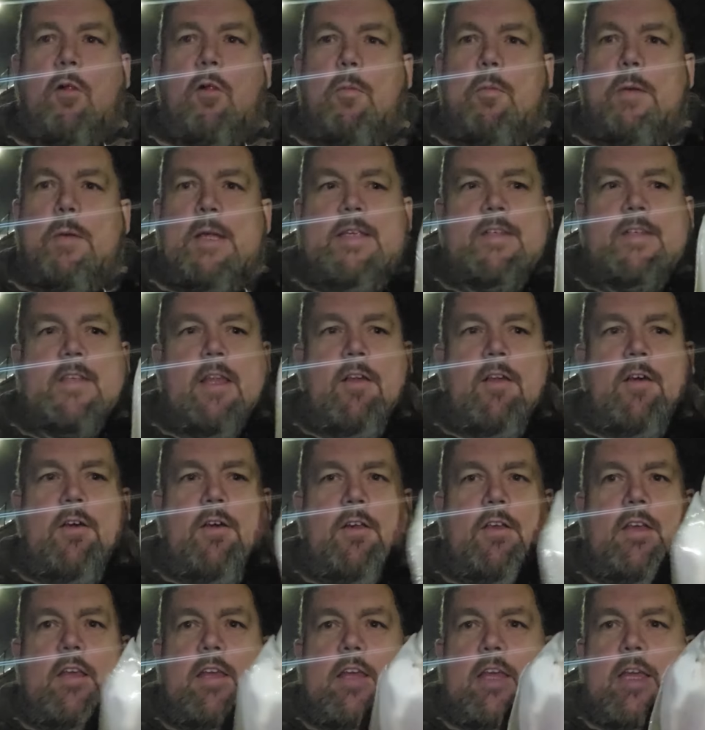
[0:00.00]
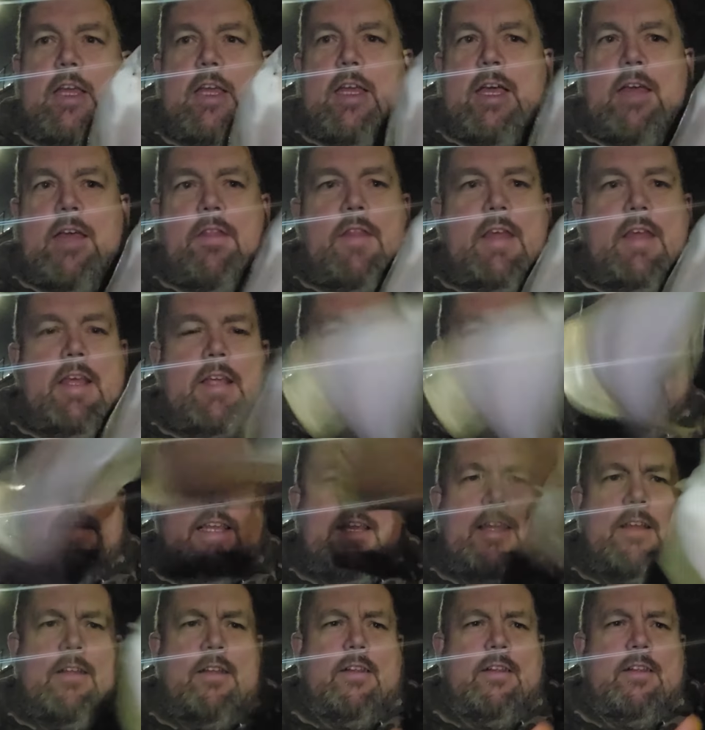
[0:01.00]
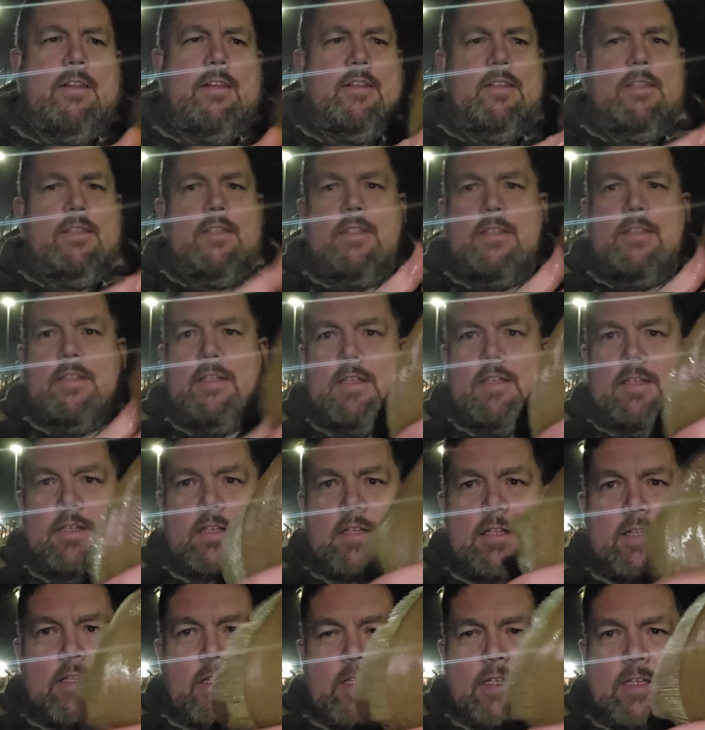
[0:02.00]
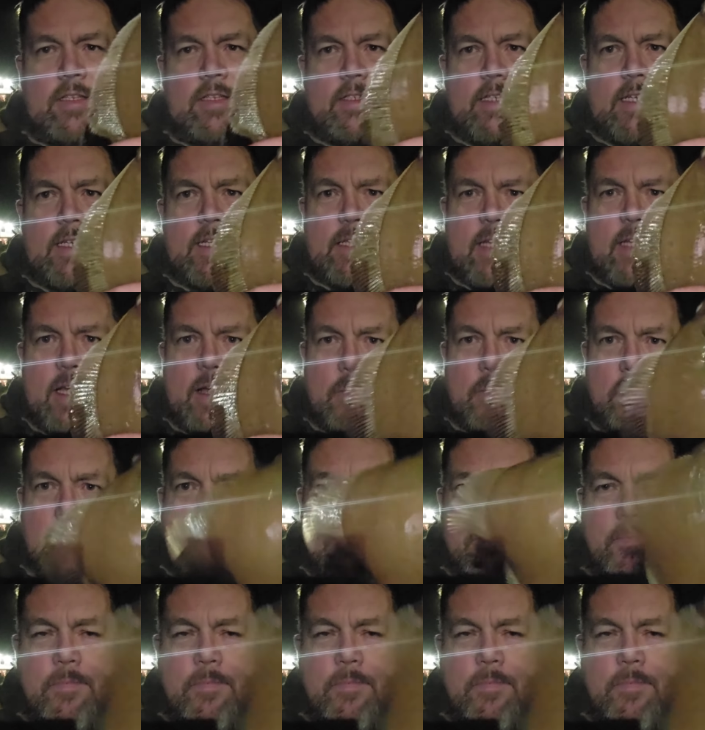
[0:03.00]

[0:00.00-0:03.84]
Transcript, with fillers: full piece of lug, and this little, is it your dad?